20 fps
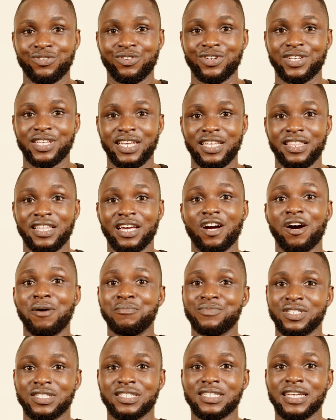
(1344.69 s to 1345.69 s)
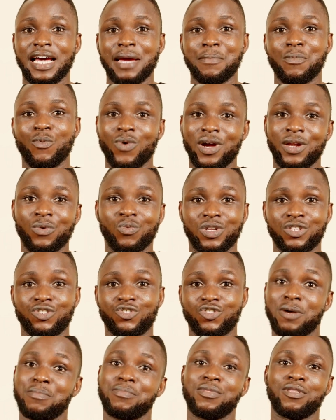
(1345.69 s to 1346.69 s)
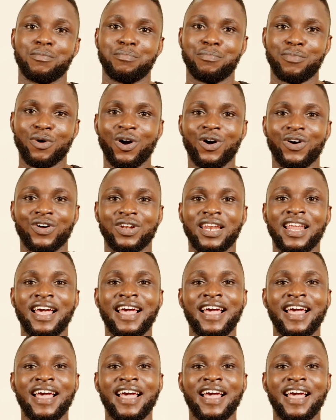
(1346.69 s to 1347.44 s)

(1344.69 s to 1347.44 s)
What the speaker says: Okay, there comes a time when we drop the ball,